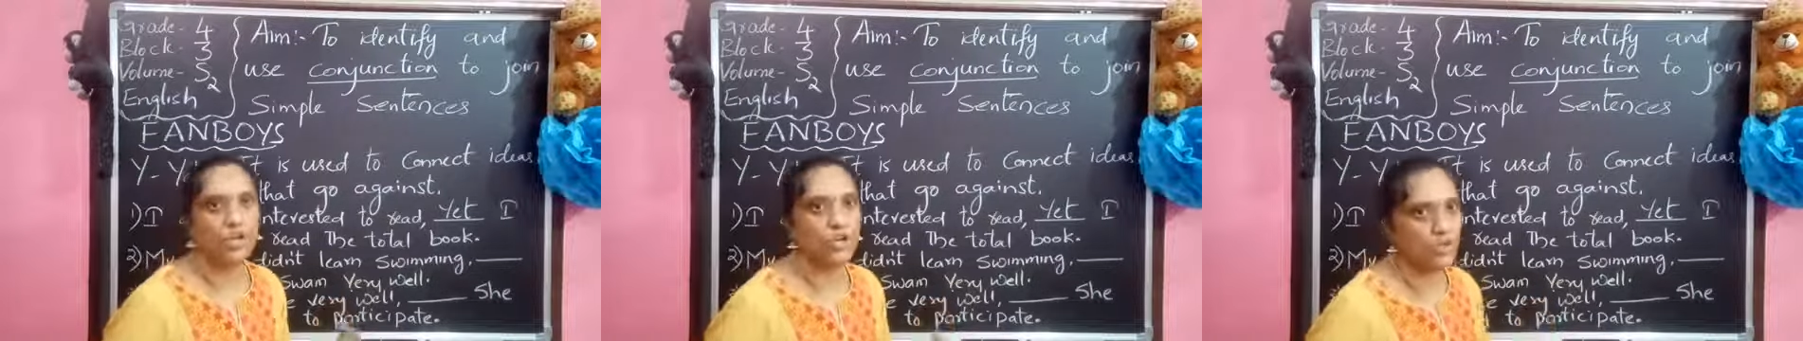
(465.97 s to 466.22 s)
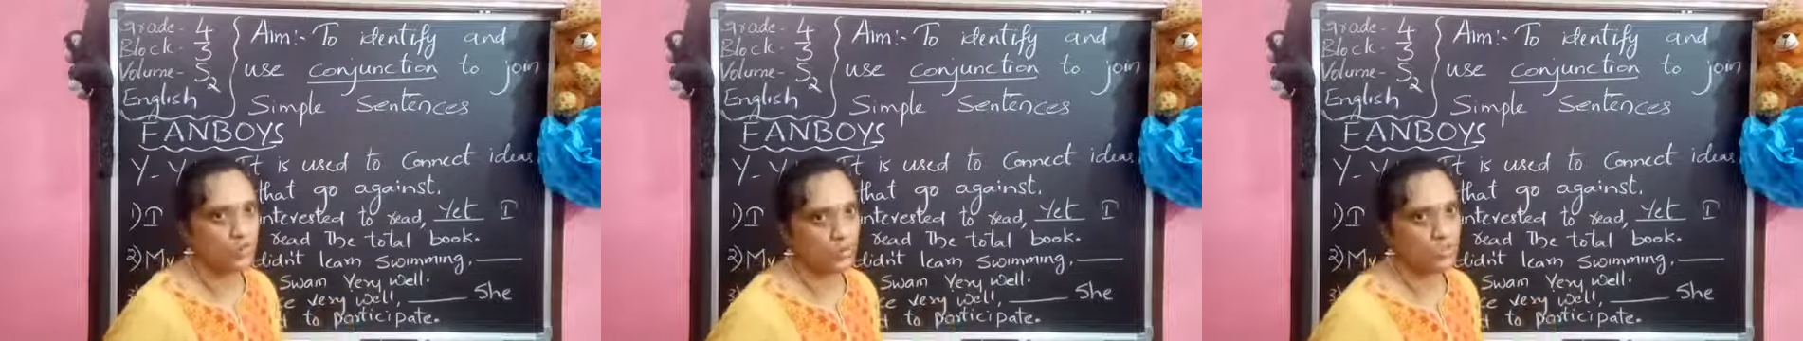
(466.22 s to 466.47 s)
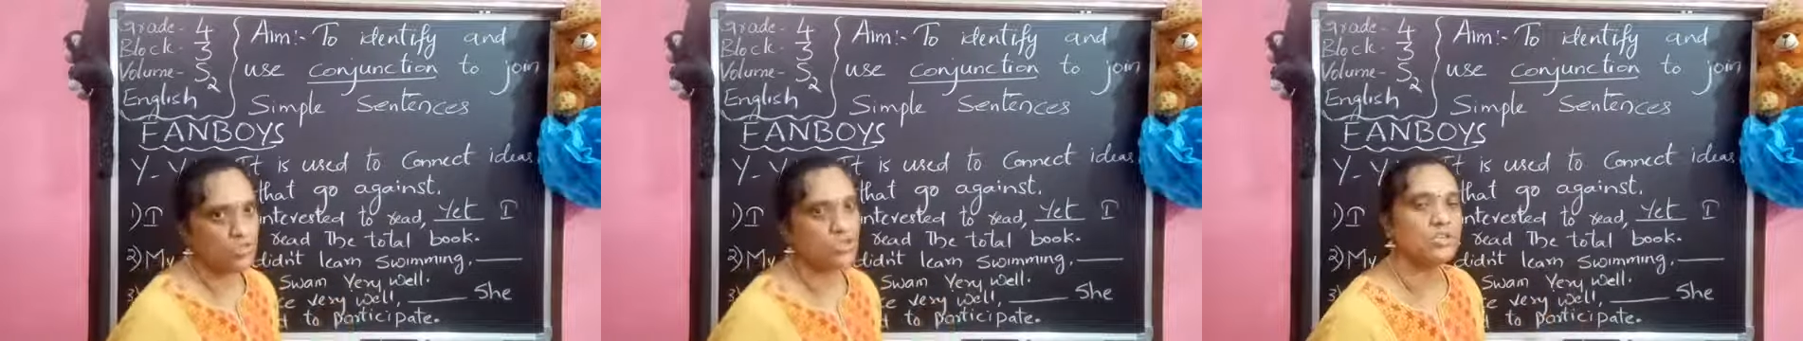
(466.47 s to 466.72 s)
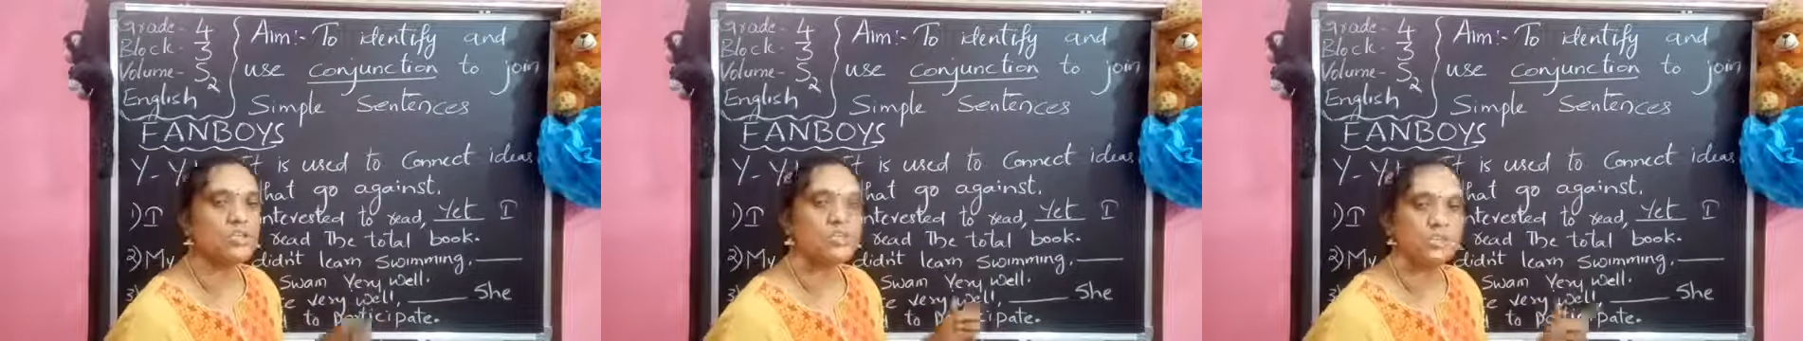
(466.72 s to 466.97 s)
used
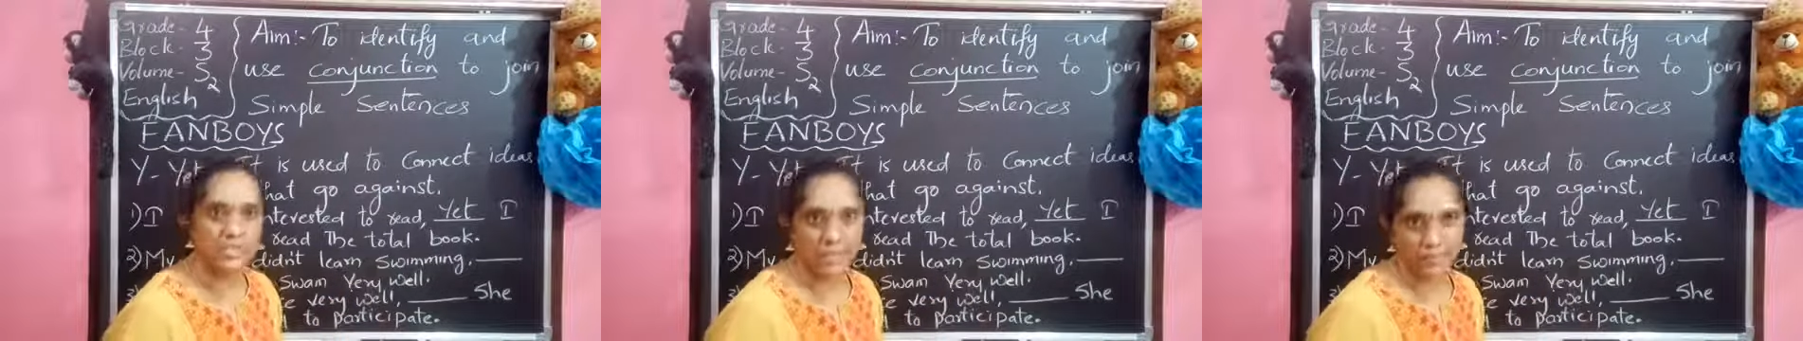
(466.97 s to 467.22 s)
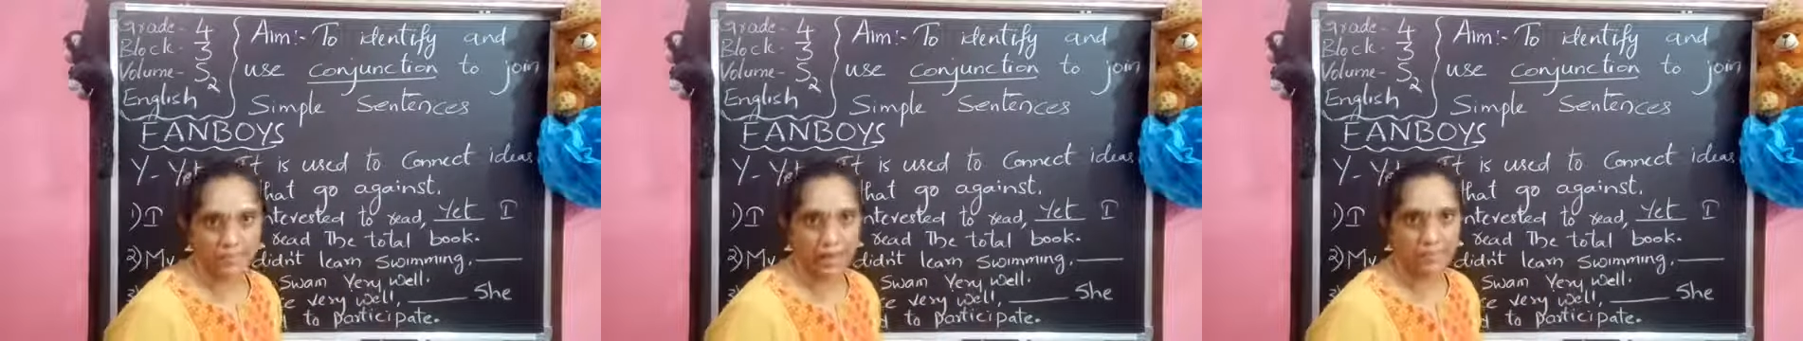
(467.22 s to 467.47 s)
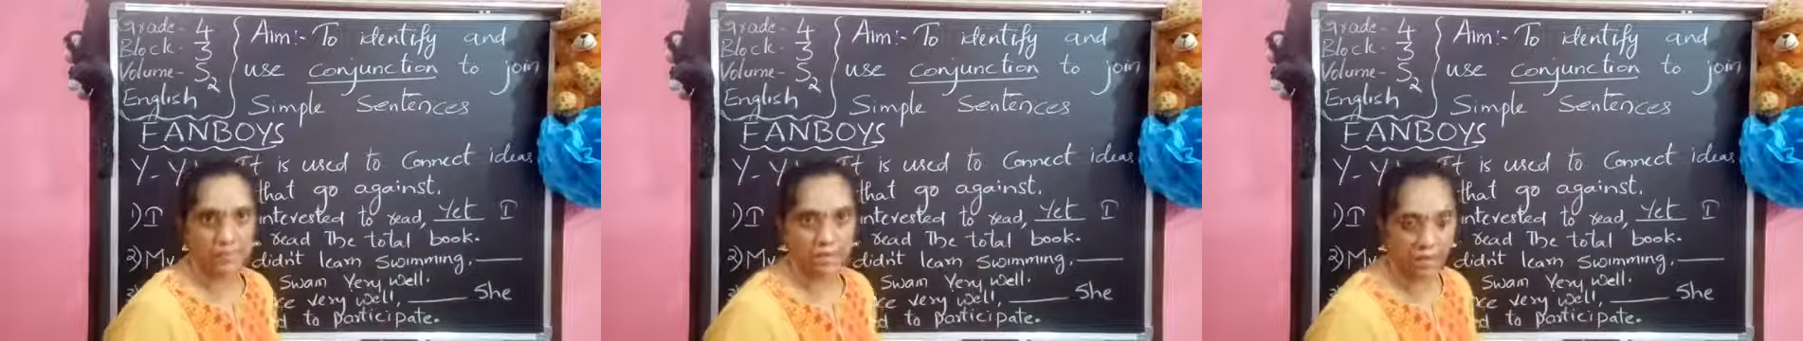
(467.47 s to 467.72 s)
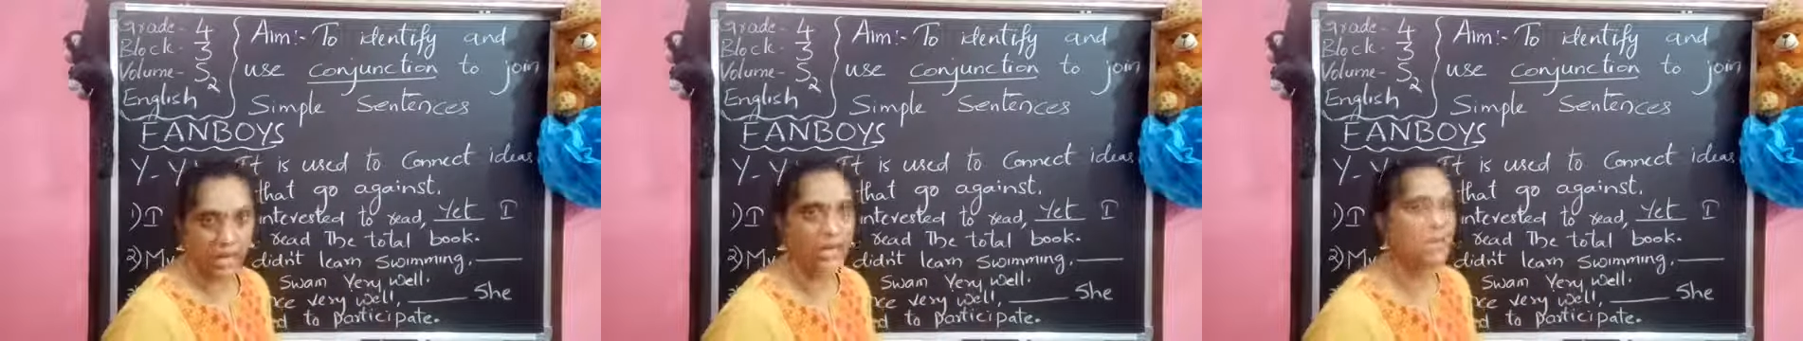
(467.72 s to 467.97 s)
sometimes.
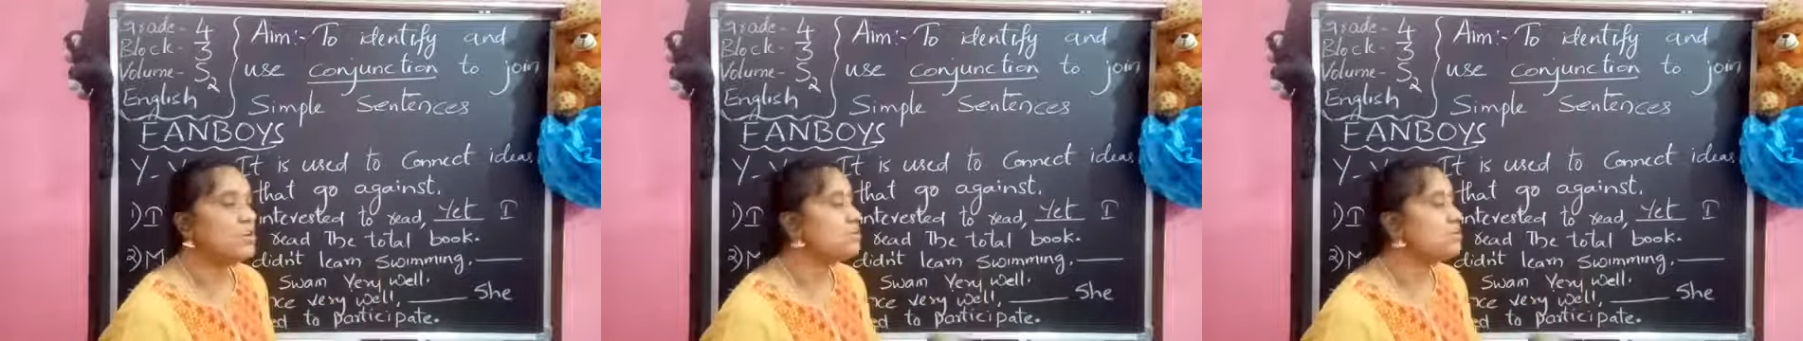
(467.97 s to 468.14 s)
Okay.